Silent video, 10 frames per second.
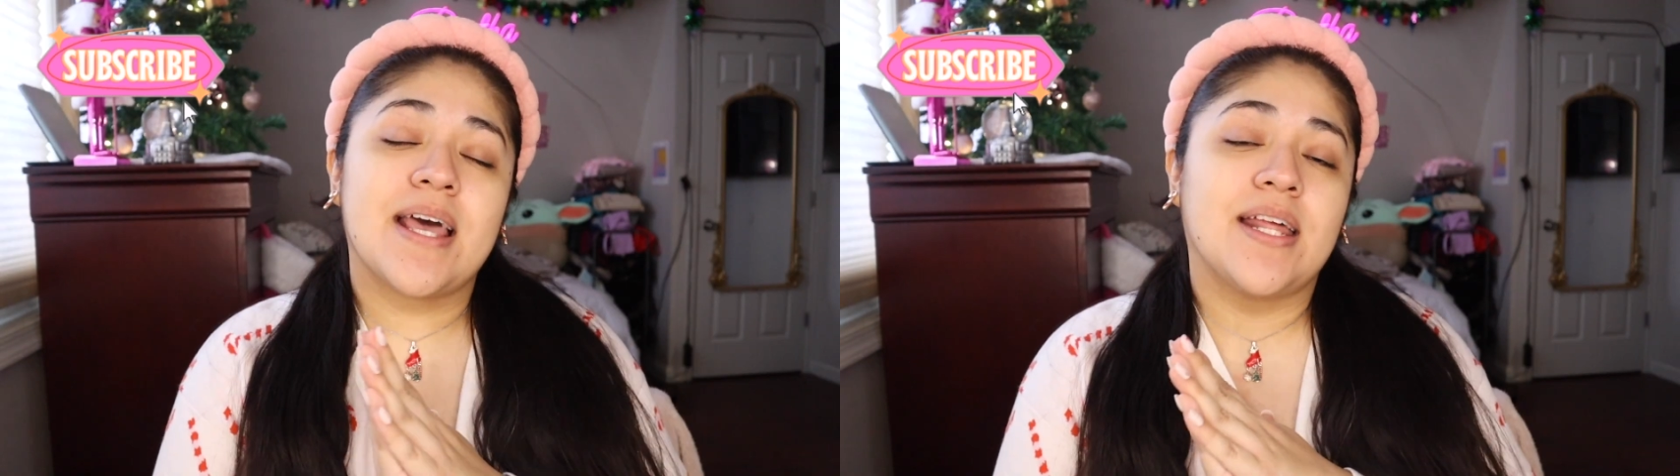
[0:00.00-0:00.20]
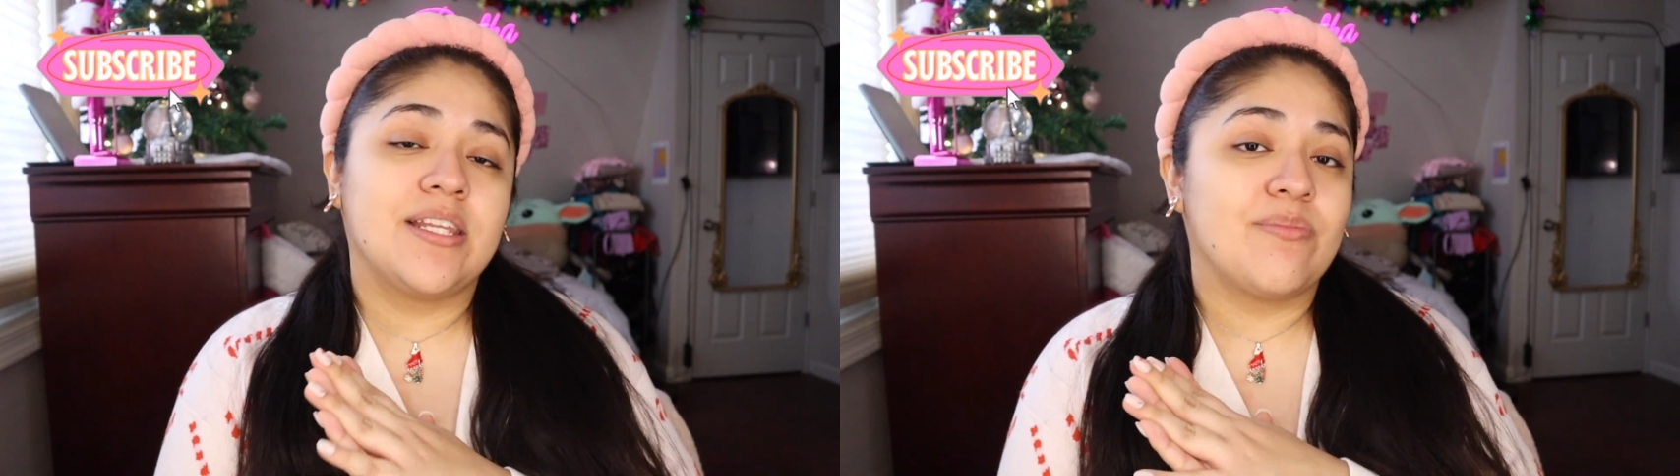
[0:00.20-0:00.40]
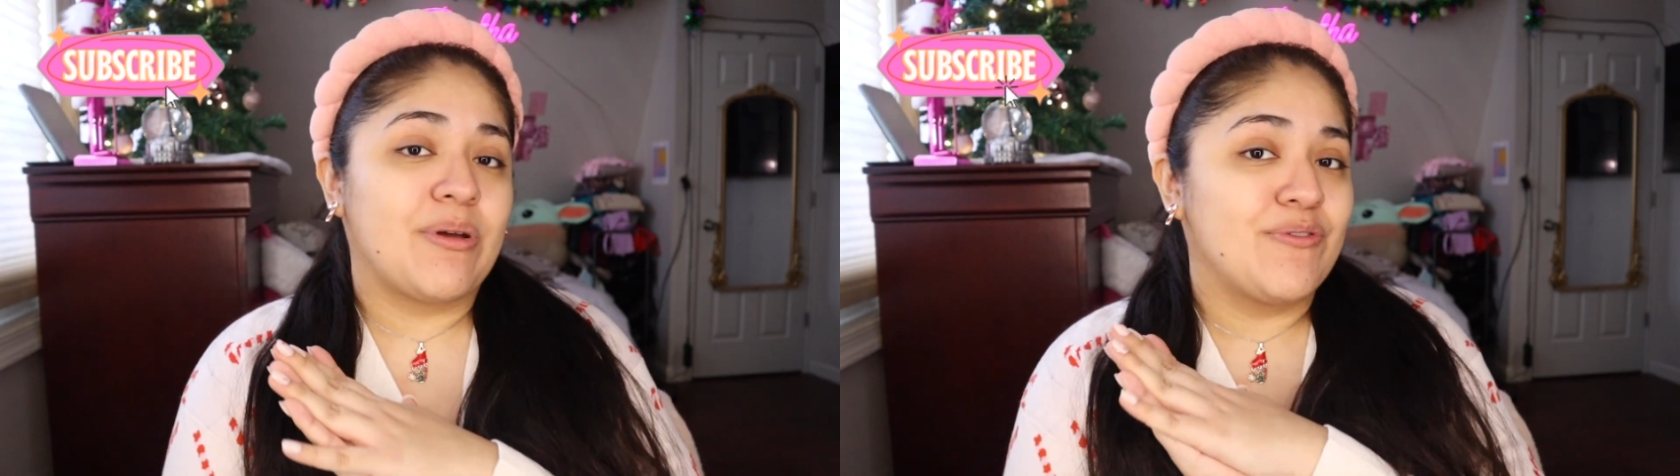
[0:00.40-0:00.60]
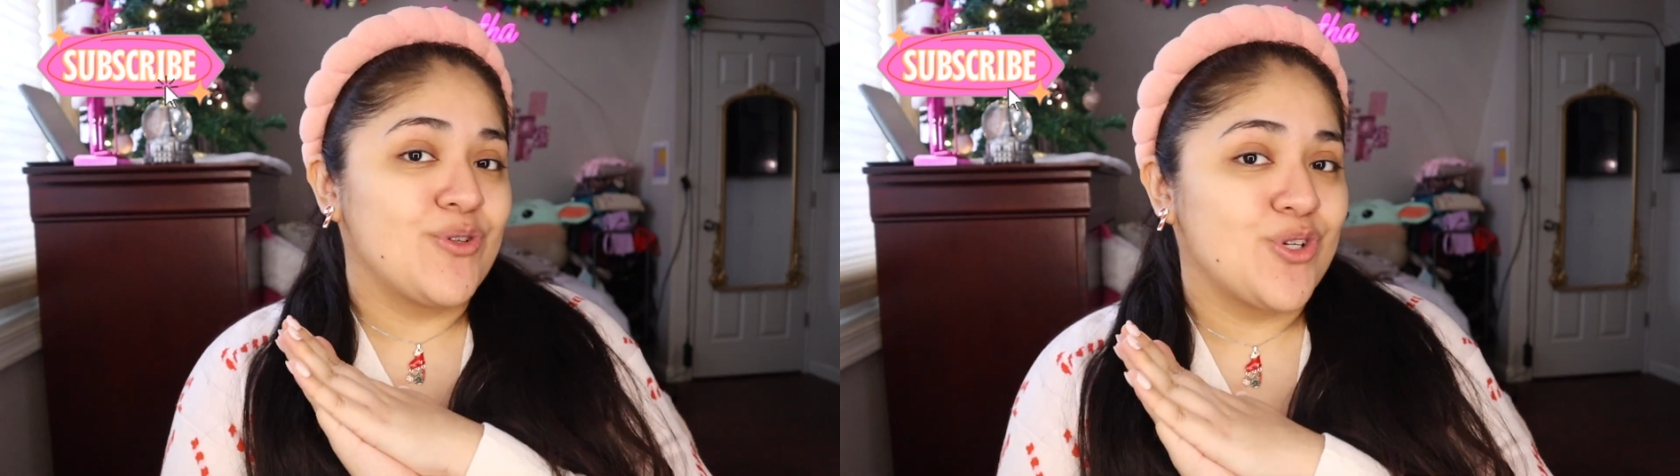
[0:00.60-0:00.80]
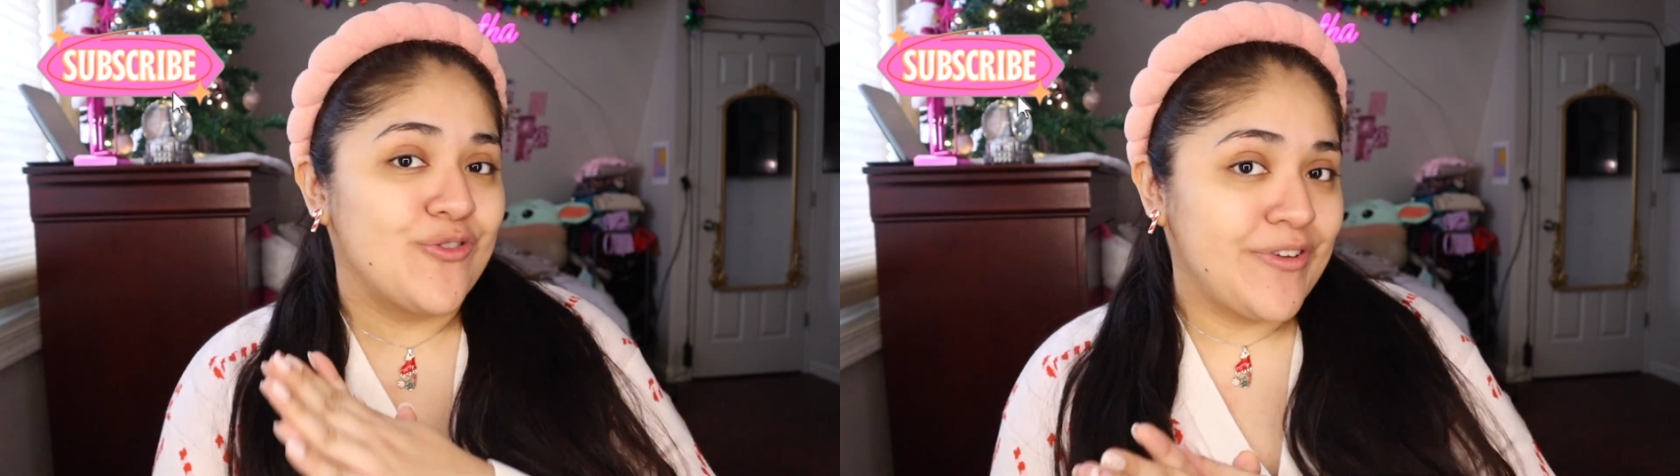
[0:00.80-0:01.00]
any of my
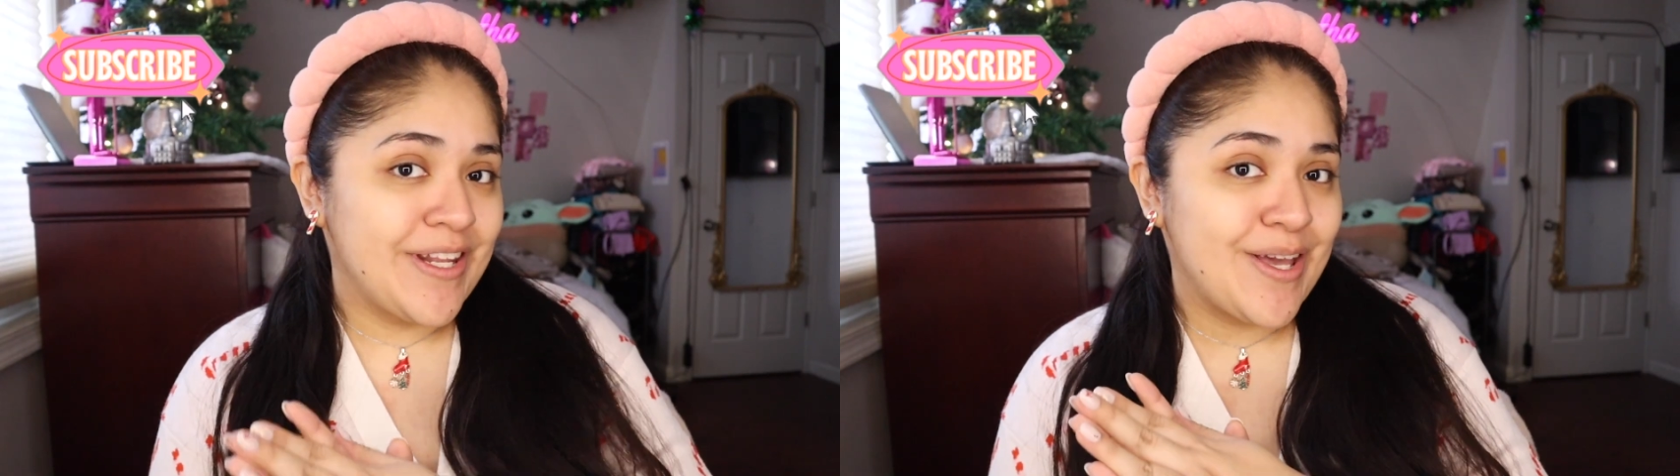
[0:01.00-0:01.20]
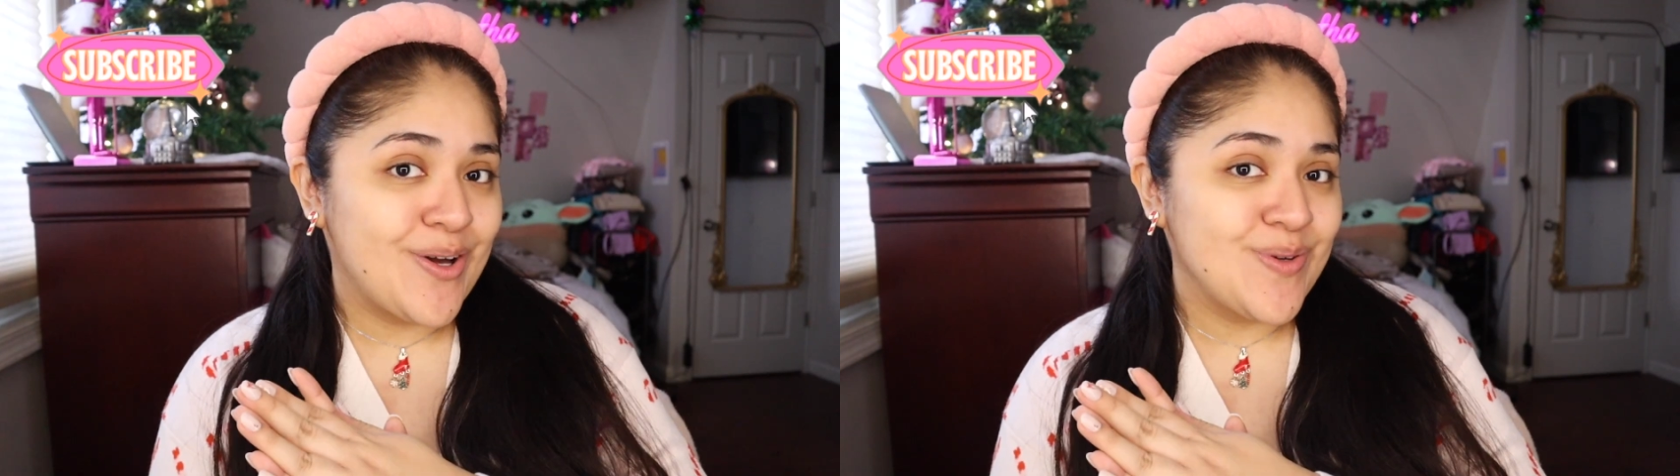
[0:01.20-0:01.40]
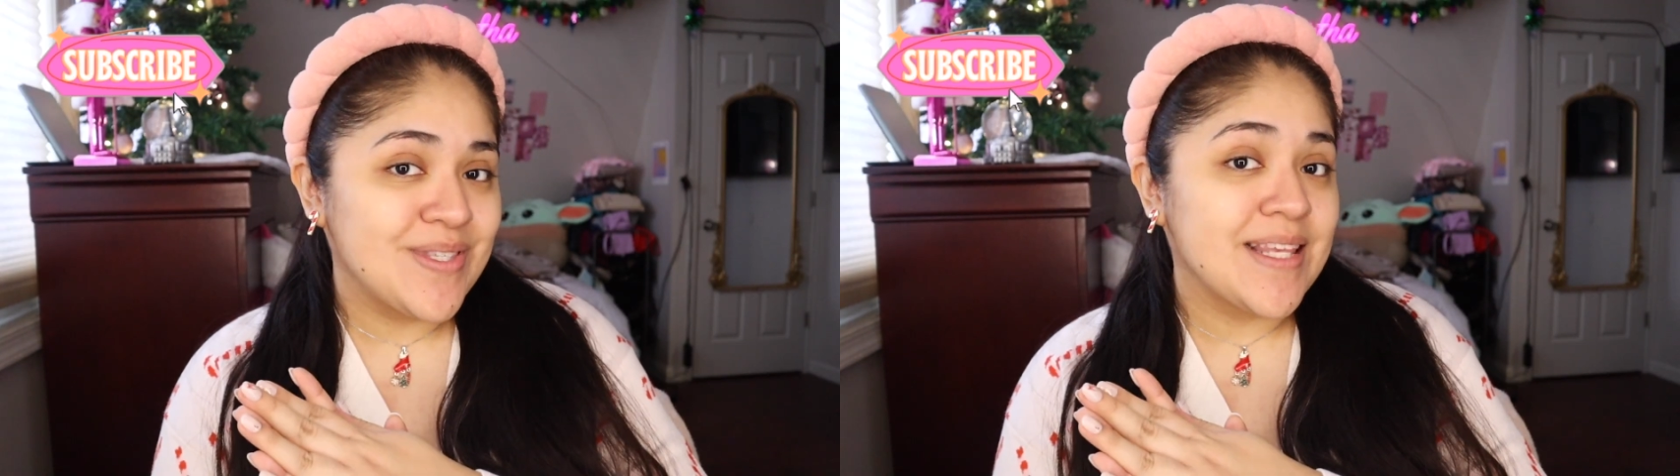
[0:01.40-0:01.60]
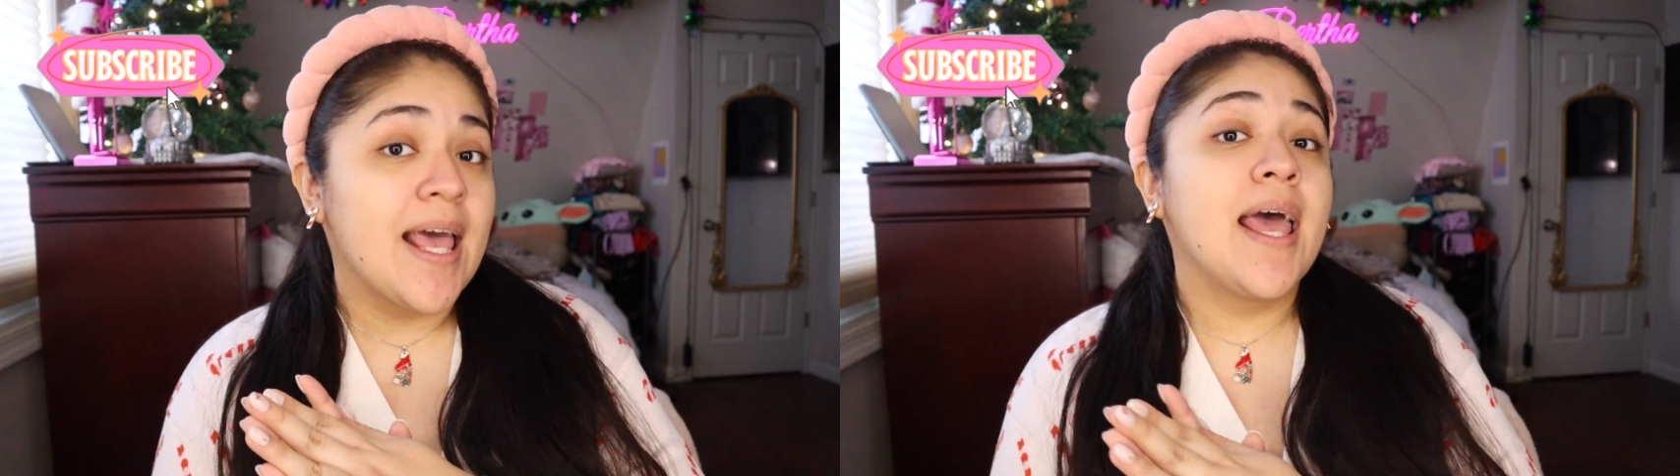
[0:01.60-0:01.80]
future videos.